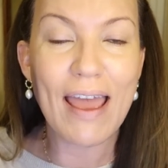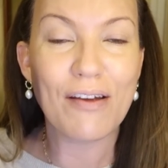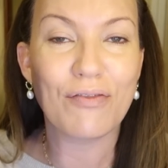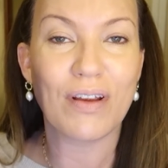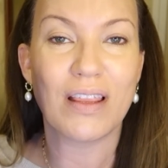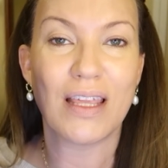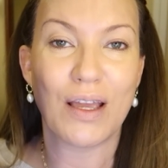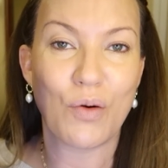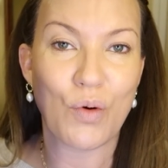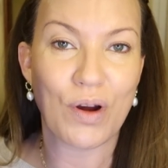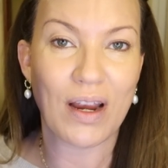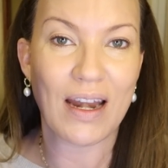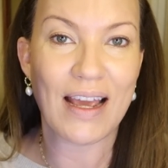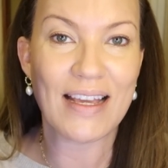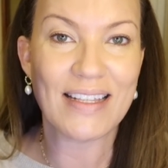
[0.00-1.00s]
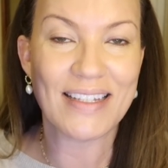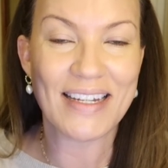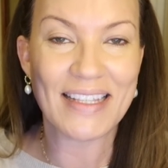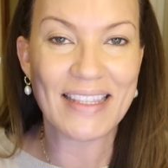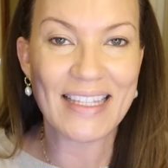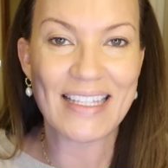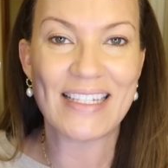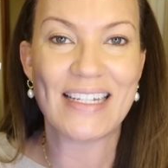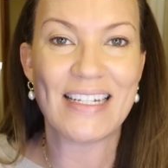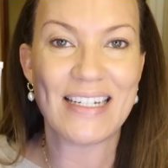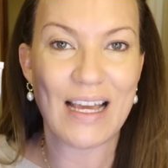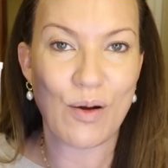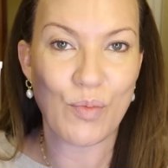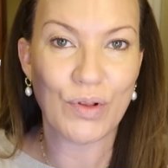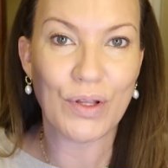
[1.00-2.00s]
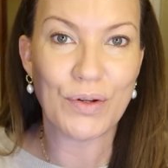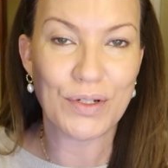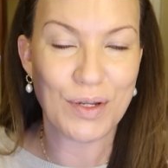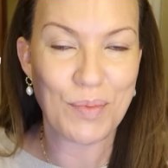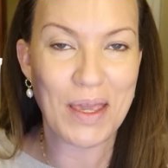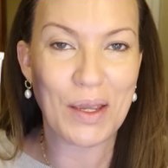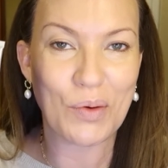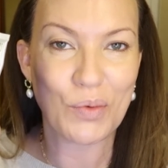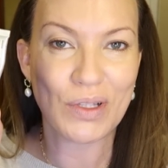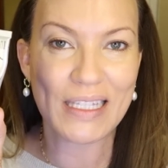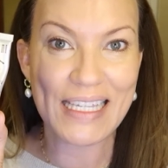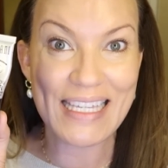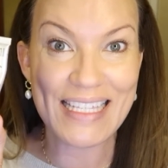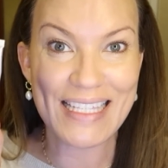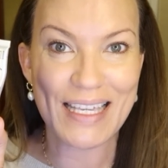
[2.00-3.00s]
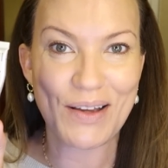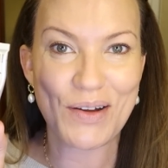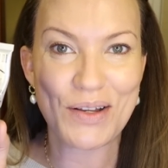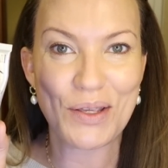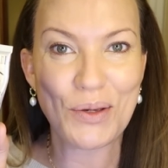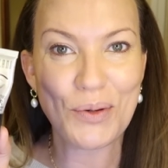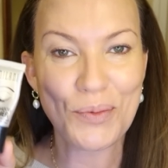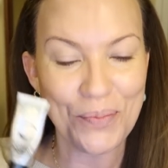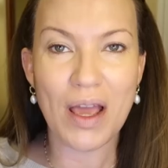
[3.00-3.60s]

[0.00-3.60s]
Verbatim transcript: everything organized and listed down below to make it really easy on you.